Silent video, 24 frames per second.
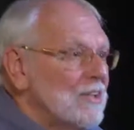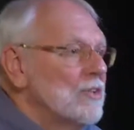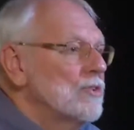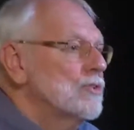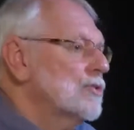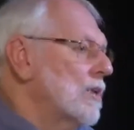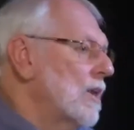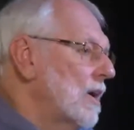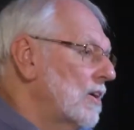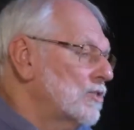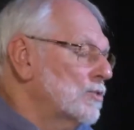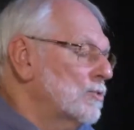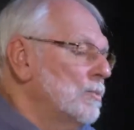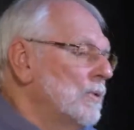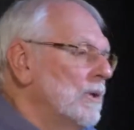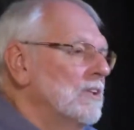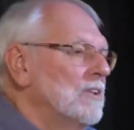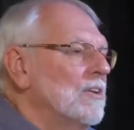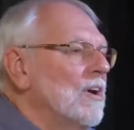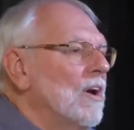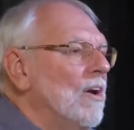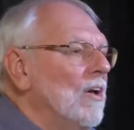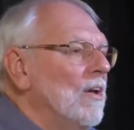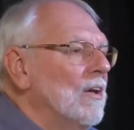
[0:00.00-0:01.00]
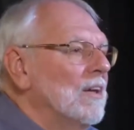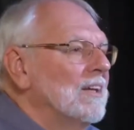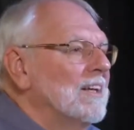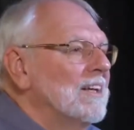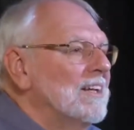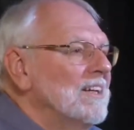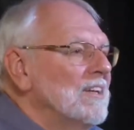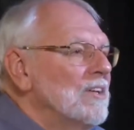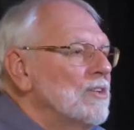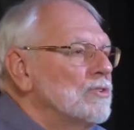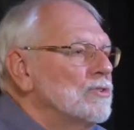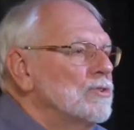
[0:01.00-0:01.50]
Chuck Swindoll,
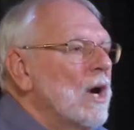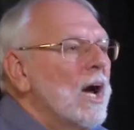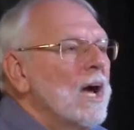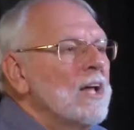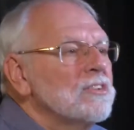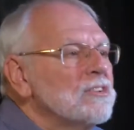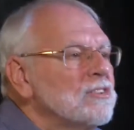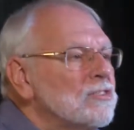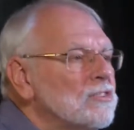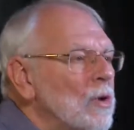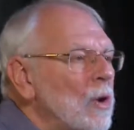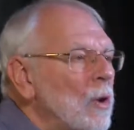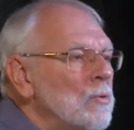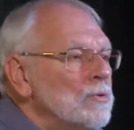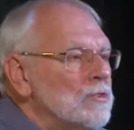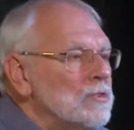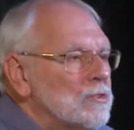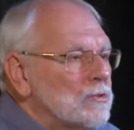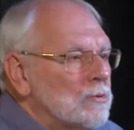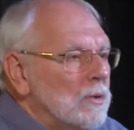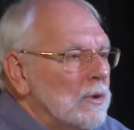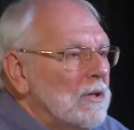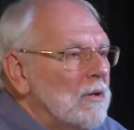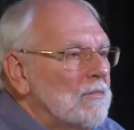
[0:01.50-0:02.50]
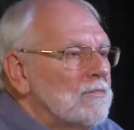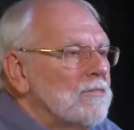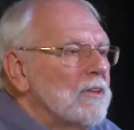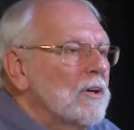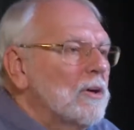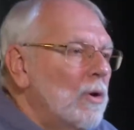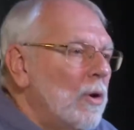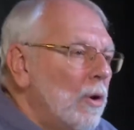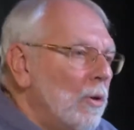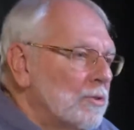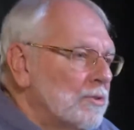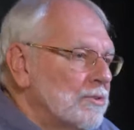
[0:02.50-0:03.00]
John Stonestreet of the
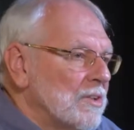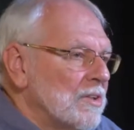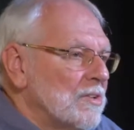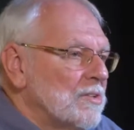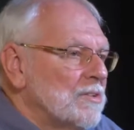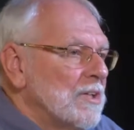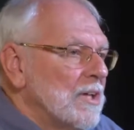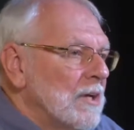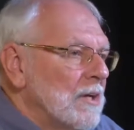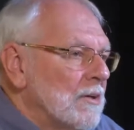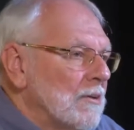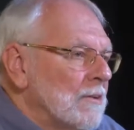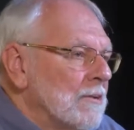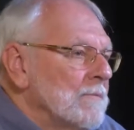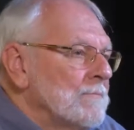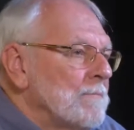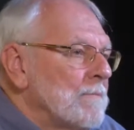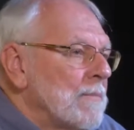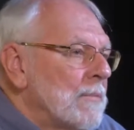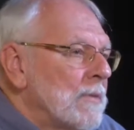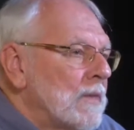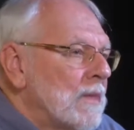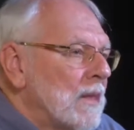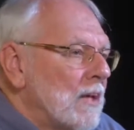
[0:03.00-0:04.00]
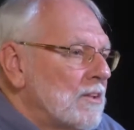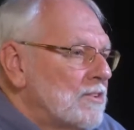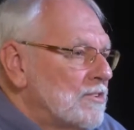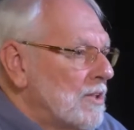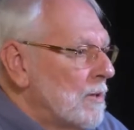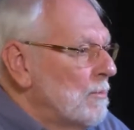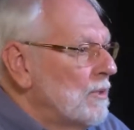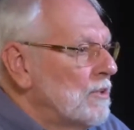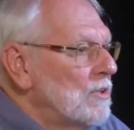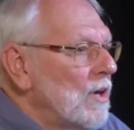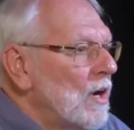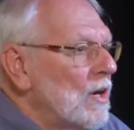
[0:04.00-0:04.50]
Colson Center,
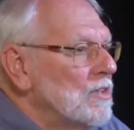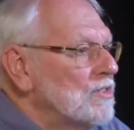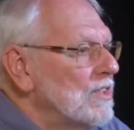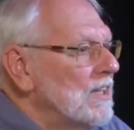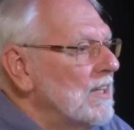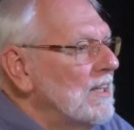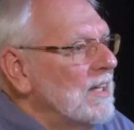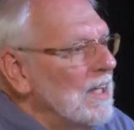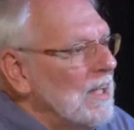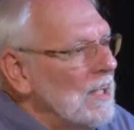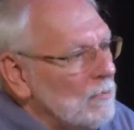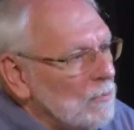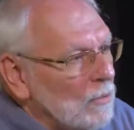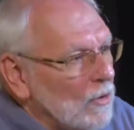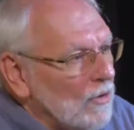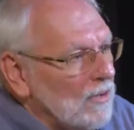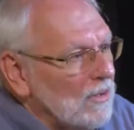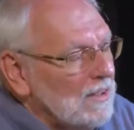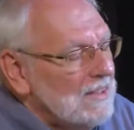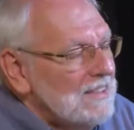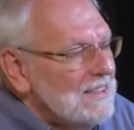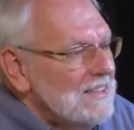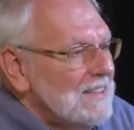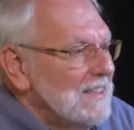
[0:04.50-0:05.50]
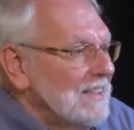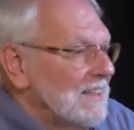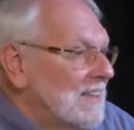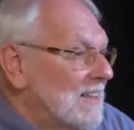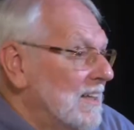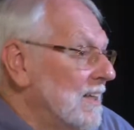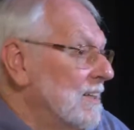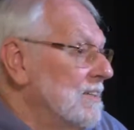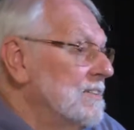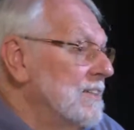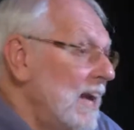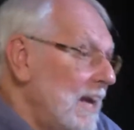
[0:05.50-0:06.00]
Tim and Darcy Kimmel,
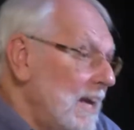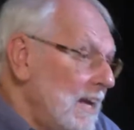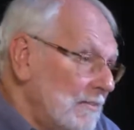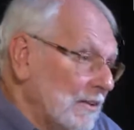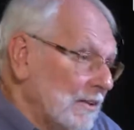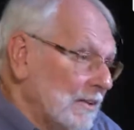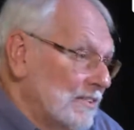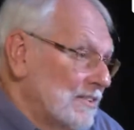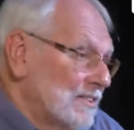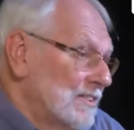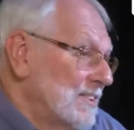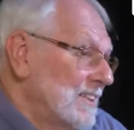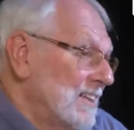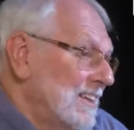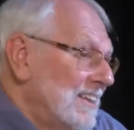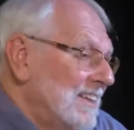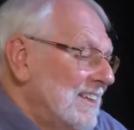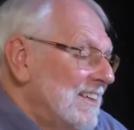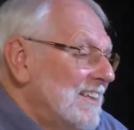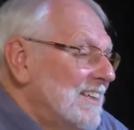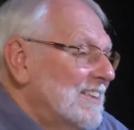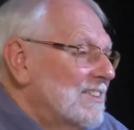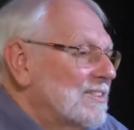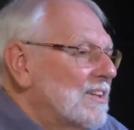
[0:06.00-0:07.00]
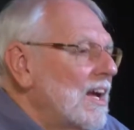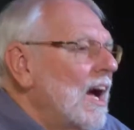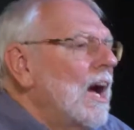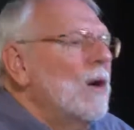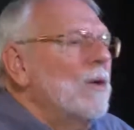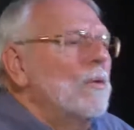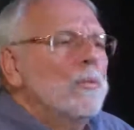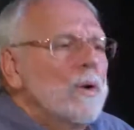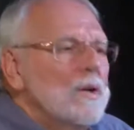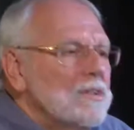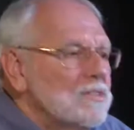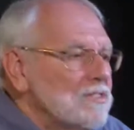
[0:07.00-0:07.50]
Ken Davis,
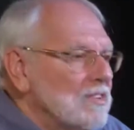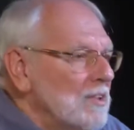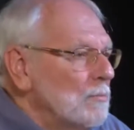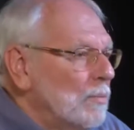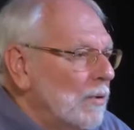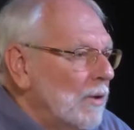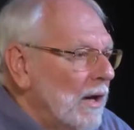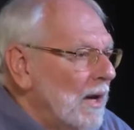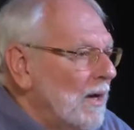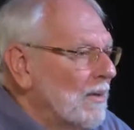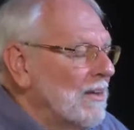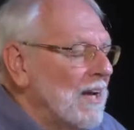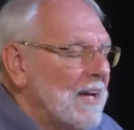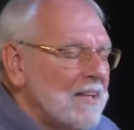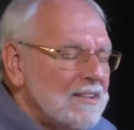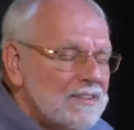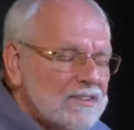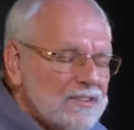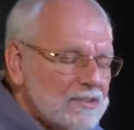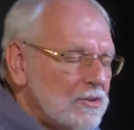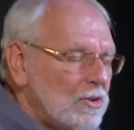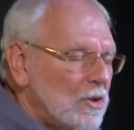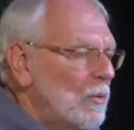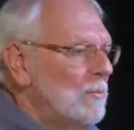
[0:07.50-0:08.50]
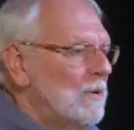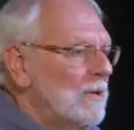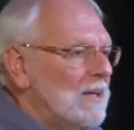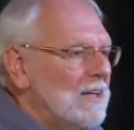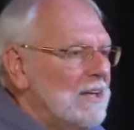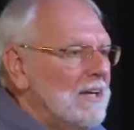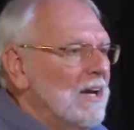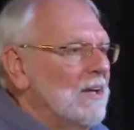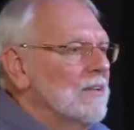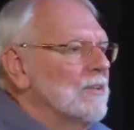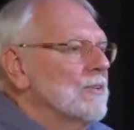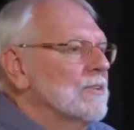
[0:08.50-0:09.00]
Scott Wesley Brown, and so
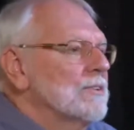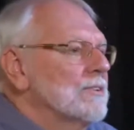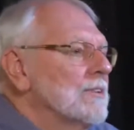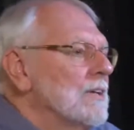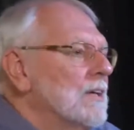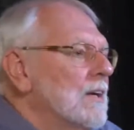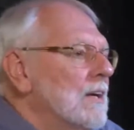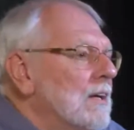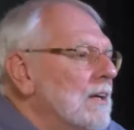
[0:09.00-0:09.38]
many others.